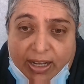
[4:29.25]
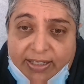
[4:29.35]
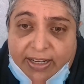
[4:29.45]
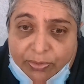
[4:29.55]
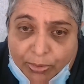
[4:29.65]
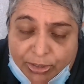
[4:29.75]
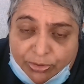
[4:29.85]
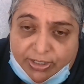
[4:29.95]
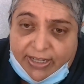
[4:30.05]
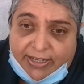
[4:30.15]
And then when
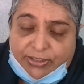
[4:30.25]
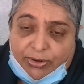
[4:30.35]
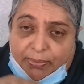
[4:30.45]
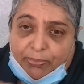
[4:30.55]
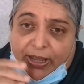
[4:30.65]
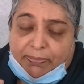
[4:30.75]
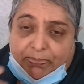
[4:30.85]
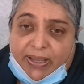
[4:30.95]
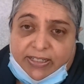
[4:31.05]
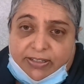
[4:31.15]
you dig into, get
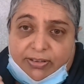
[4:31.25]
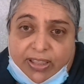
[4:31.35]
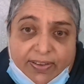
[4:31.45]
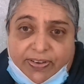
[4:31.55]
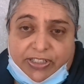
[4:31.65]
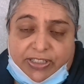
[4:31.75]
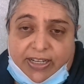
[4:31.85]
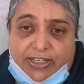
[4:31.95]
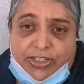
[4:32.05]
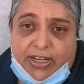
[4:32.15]
past the thieving
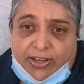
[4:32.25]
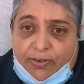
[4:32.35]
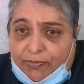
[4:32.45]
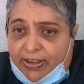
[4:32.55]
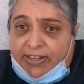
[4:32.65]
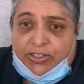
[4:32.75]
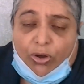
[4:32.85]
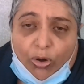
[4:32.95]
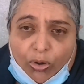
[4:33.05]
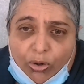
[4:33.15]
stage, you find there's a
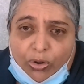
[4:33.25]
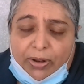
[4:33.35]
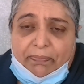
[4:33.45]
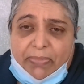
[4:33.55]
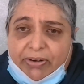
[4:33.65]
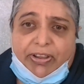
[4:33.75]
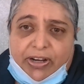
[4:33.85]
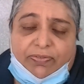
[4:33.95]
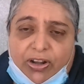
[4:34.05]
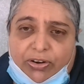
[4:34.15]
whole
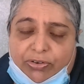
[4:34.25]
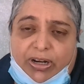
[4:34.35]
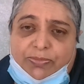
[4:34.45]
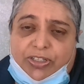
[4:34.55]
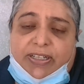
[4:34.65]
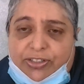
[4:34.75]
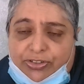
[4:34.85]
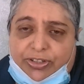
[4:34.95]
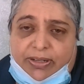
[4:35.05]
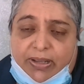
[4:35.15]
myriad of other crimes
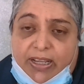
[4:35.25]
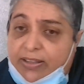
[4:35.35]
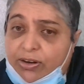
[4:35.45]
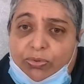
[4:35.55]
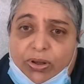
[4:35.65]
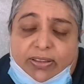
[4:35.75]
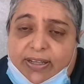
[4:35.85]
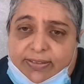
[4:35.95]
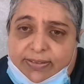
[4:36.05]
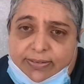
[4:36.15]
attached to them. They don't want
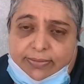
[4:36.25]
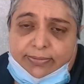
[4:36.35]
that.